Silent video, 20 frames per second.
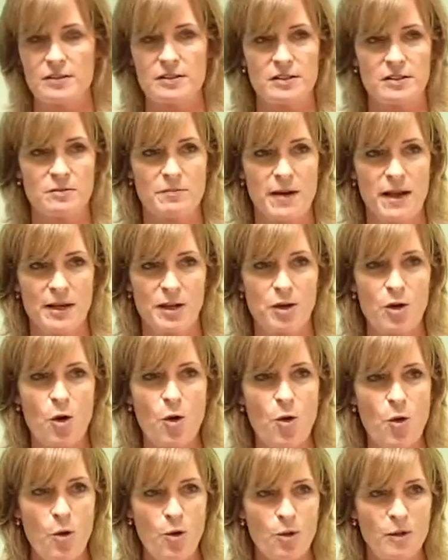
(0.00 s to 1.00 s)
This is my
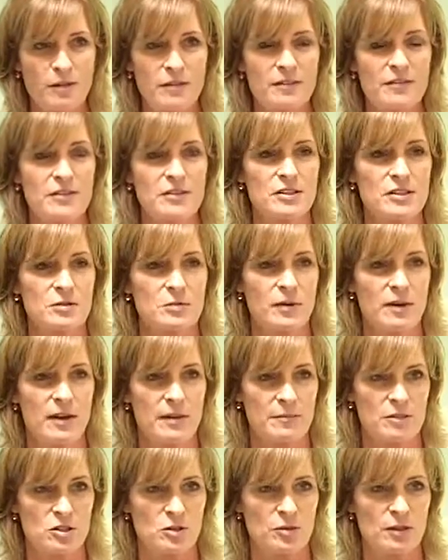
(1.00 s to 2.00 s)
goal, this is what
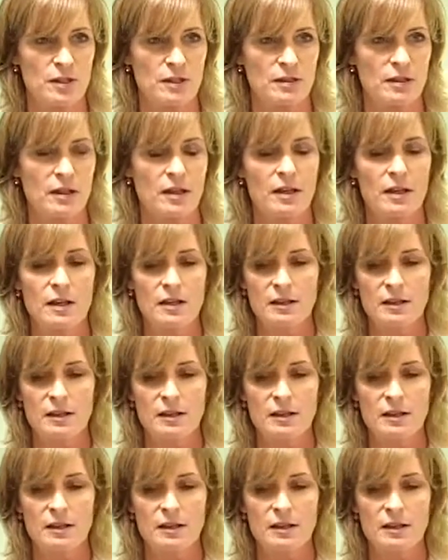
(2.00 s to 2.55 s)
I'm doing.